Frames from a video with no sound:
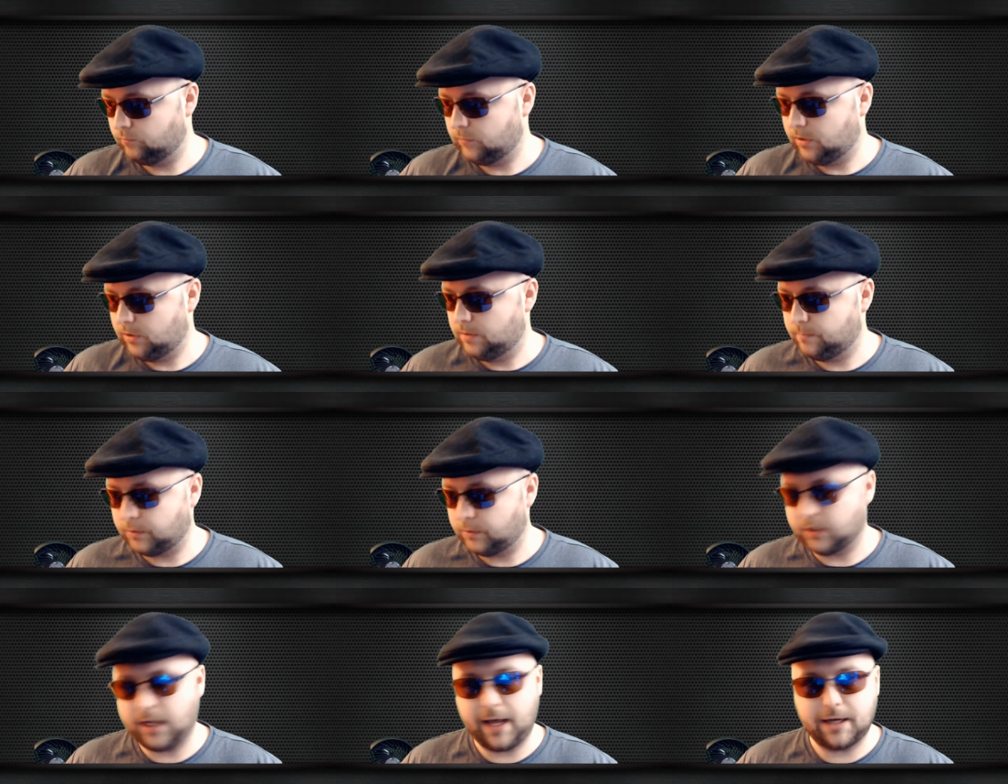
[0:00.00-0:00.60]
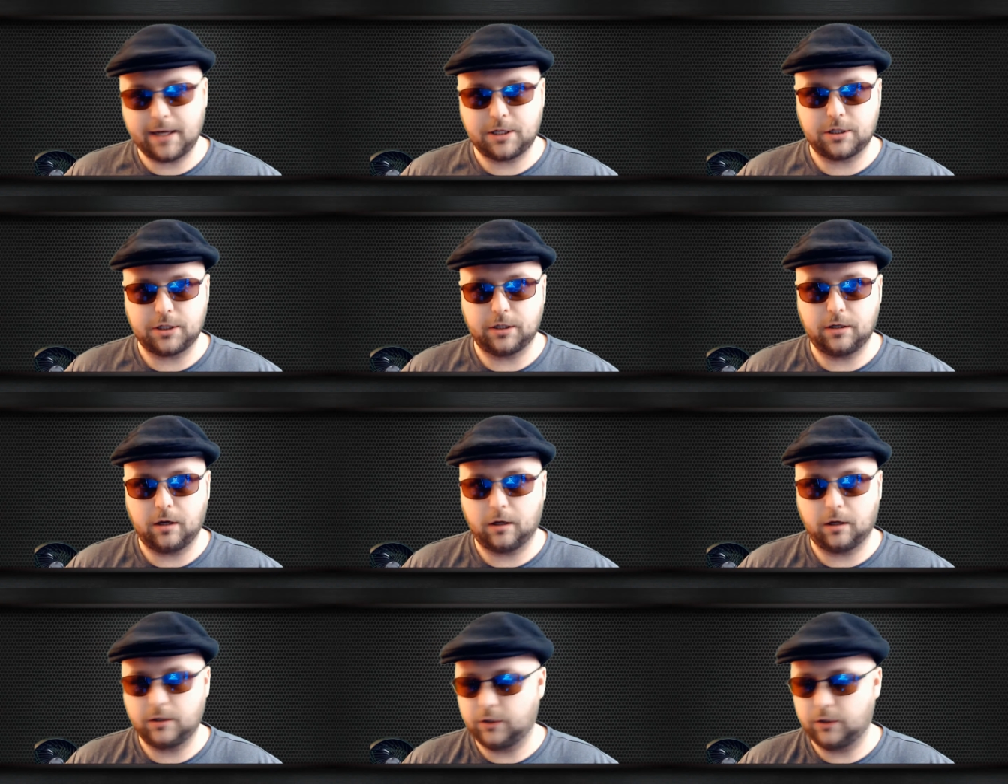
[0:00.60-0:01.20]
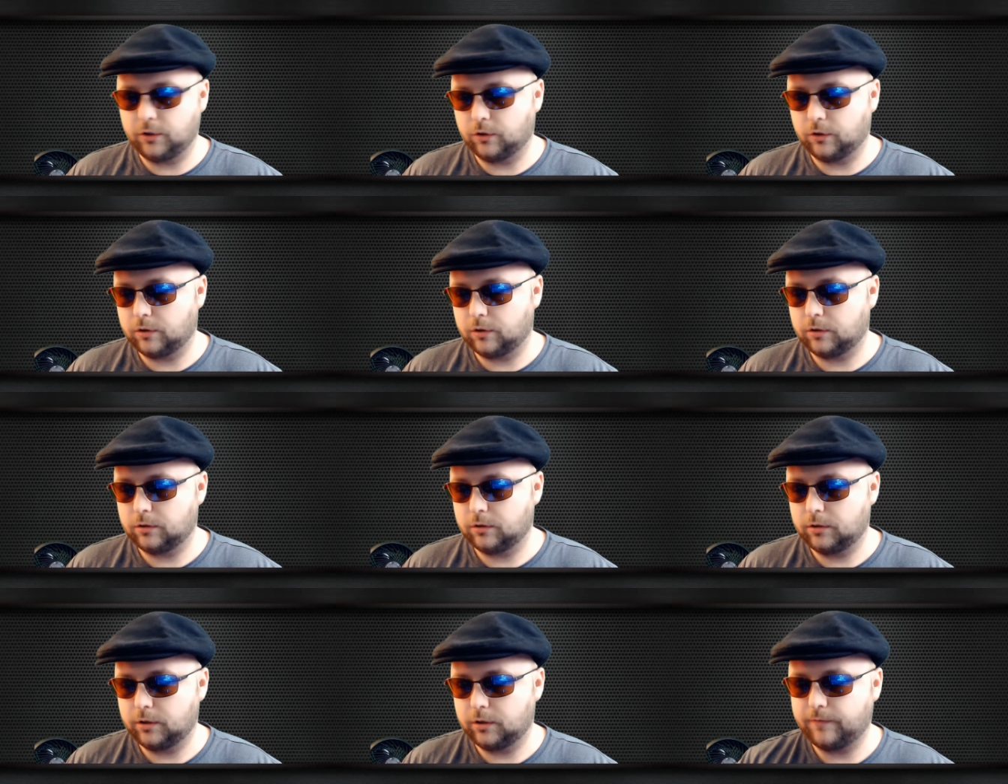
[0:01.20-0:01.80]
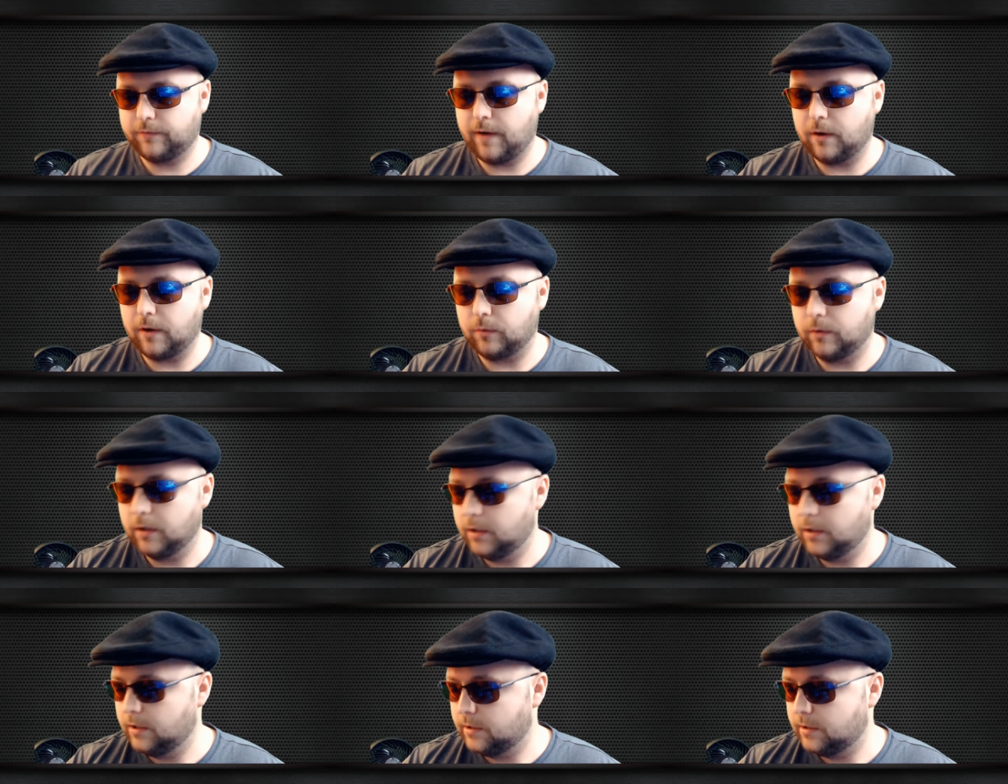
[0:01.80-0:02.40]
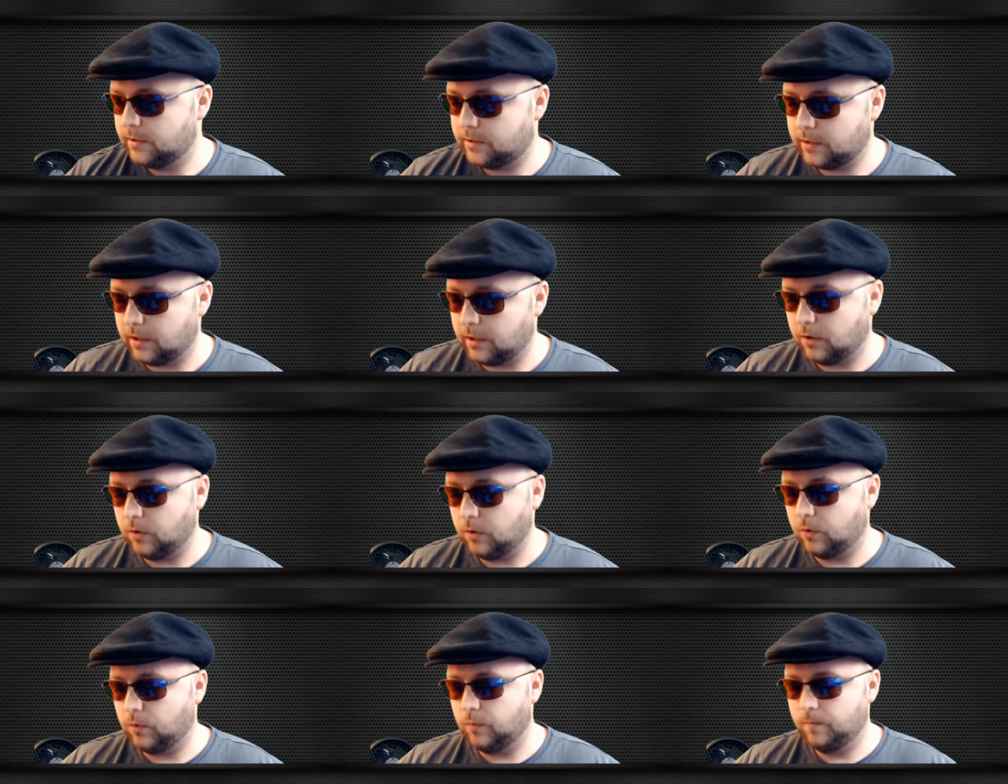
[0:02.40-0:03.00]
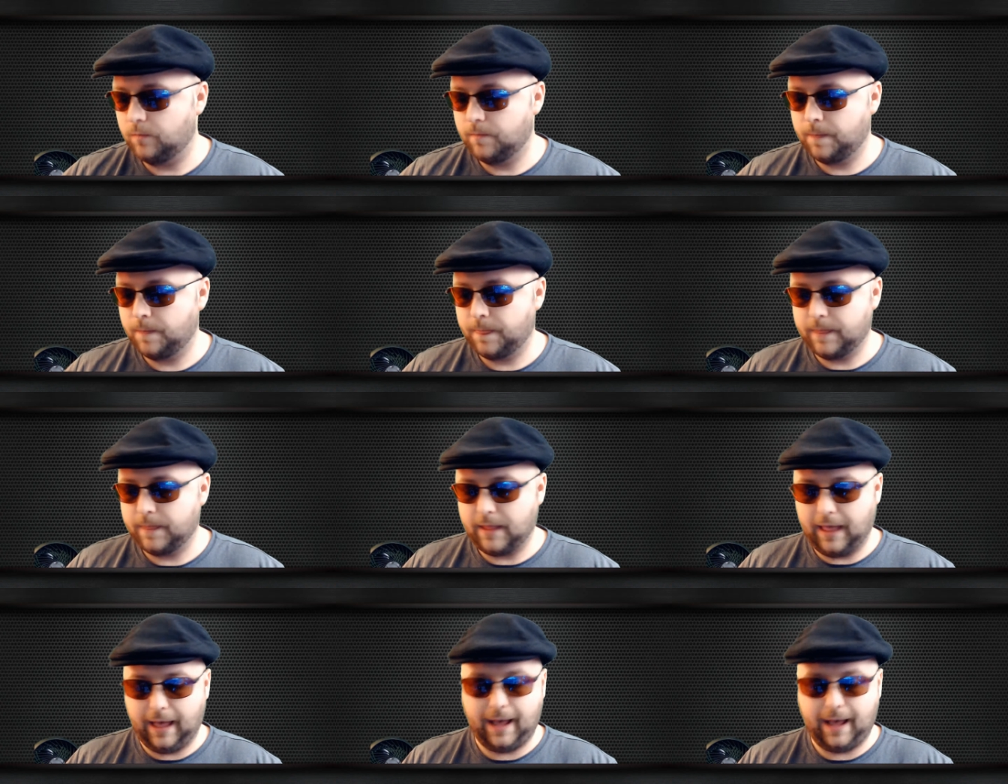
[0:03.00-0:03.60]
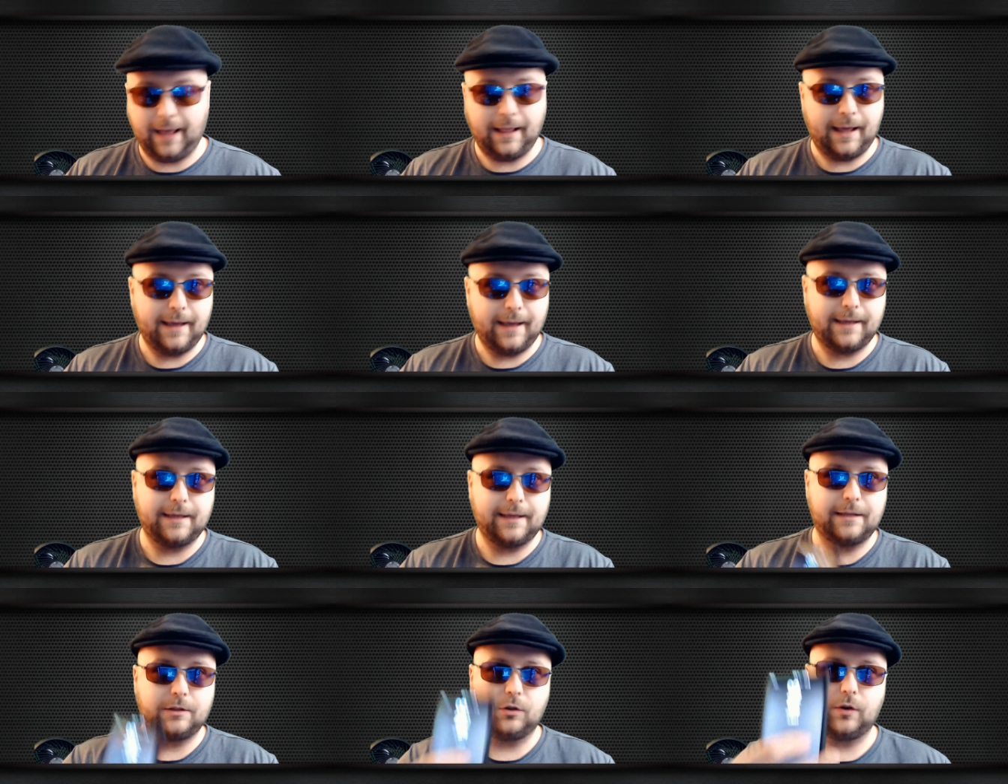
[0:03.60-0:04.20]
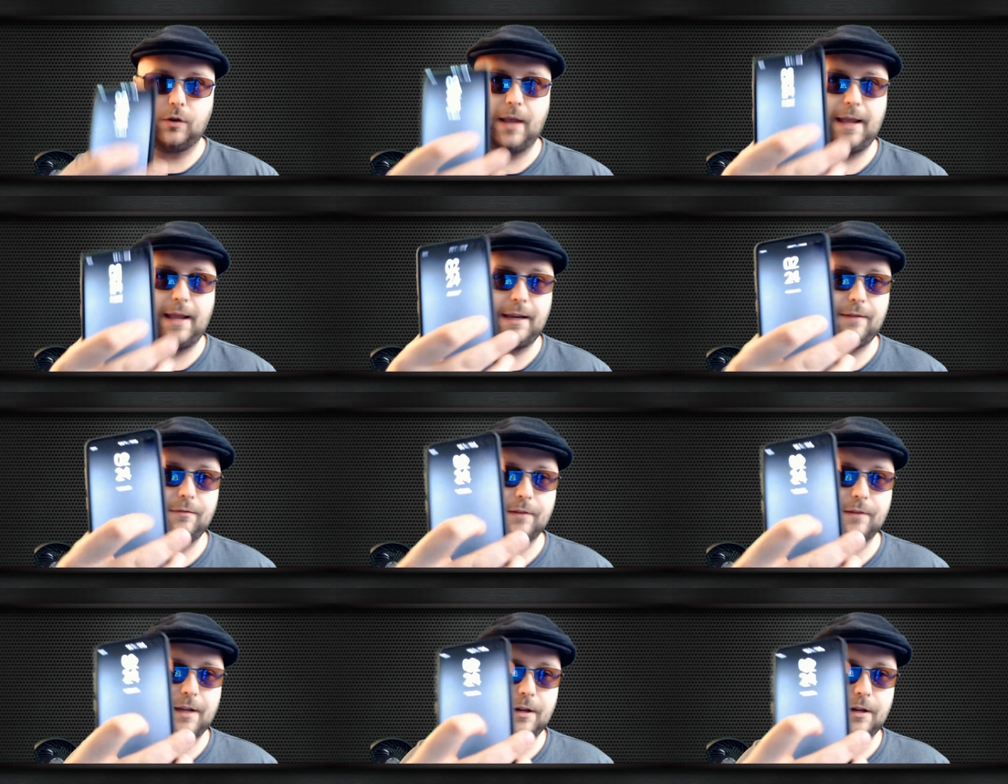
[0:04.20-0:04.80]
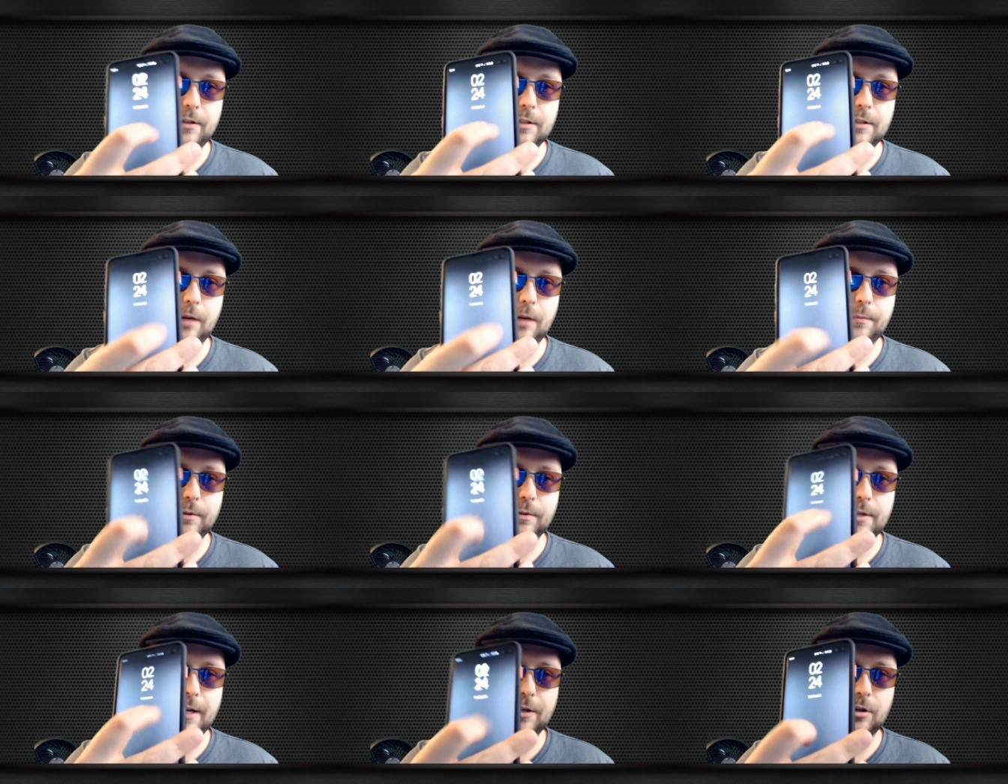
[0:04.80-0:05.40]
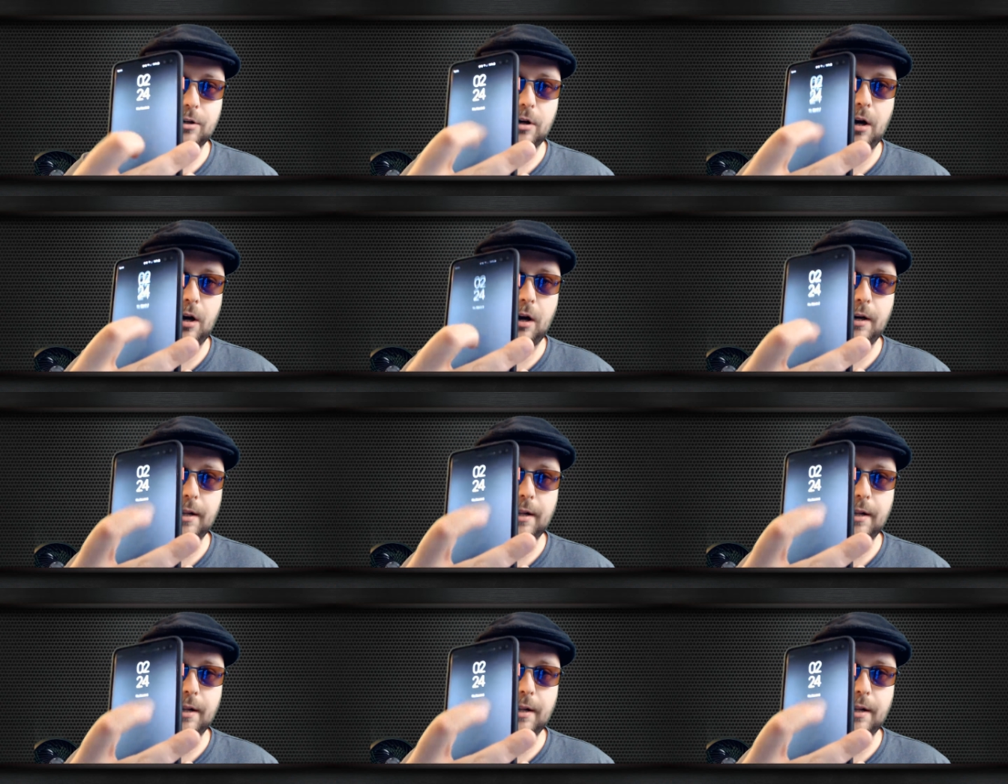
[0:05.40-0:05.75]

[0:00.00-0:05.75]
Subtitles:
protection on your phone. So I like it. You can't even tell it's got a protector on it.